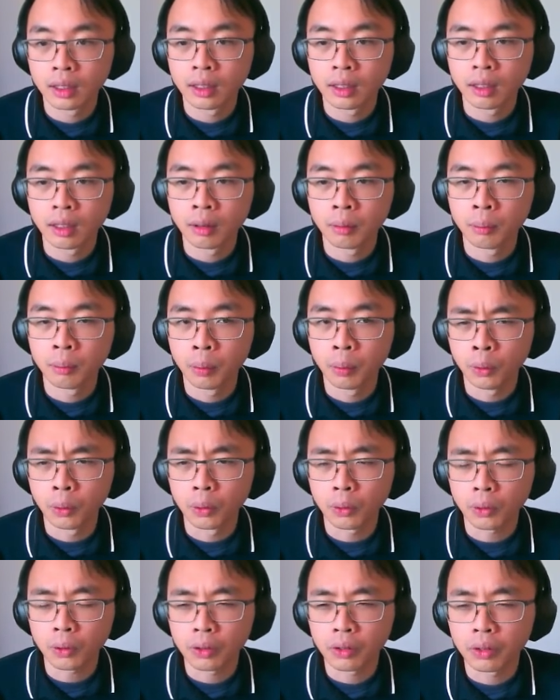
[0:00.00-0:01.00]

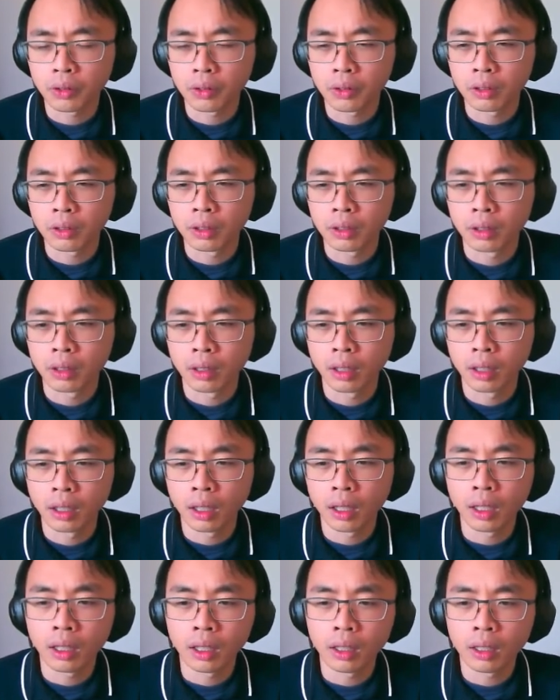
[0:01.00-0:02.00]
Books.
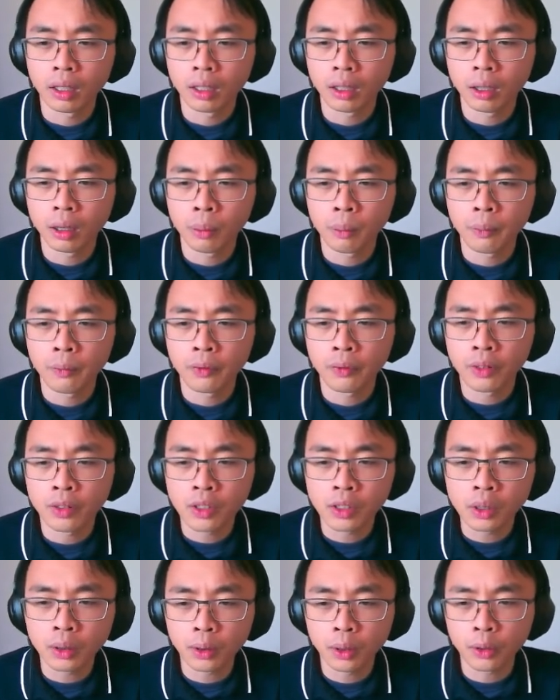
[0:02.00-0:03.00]
So she's
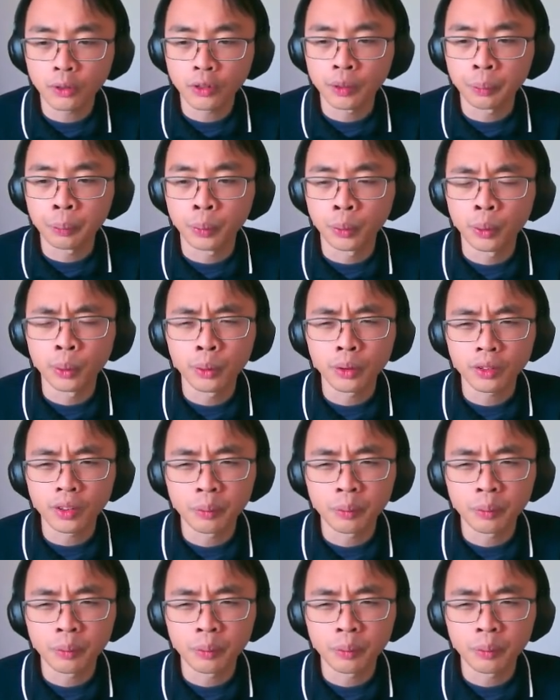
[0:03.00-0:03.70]
got lots of books.